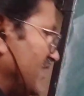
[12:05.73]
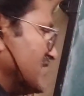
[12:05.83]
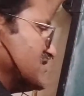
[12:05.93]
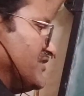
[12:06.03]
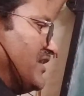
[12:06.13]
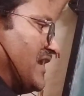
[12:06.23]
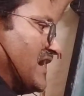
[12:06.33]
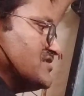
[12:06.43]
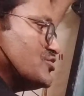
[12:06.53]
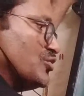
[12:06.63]
is given
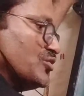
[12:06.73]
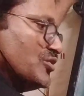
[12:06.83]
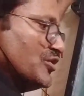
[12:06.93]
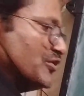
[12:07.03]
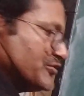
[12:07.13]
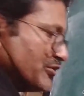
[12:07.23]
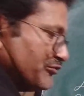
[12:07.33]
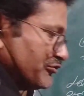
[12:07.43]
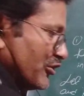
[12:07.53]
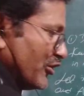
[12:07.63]
as 2. So
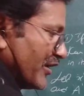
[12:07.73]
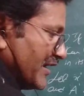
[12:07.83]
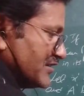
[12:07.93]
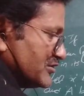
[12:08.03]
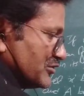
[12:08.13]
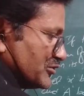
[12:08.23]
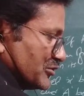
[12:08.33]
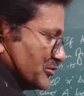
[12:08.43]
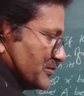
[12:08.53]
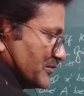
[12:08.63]
4 into
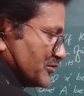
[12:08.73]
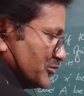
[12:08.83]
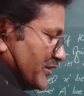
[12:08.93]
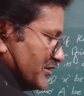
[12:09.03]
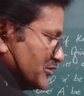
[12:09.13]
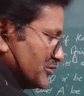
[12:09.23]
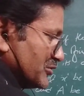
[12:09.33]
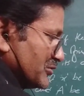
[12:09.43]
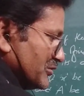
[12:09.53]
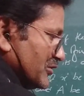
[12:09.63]
2, 2 into
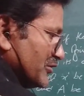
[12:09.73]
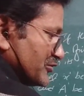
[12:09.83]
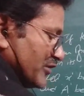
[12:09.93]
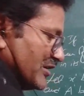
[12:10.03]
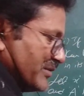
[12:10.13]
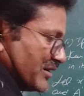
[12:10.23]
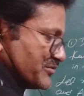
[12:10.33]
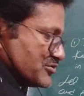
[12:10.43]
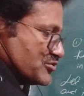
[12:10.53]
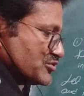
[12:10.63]
2. So it becomes
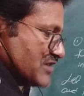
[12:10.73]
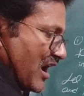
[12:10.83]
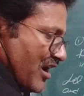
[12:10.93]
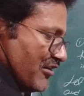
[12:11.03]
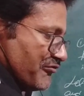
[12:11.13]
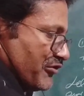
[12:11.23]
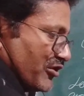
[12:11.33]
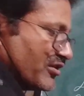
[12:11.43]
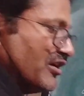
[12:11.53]
2 to the 4.